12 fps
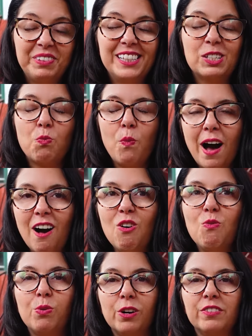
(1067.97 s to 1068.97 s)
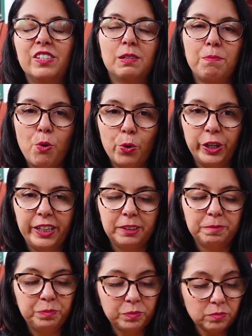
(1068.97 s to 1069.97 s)
It's well worth
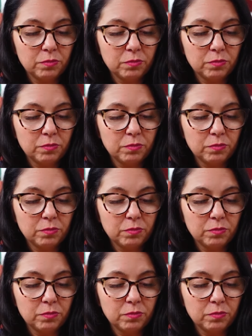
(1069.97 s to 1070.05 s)
supporting,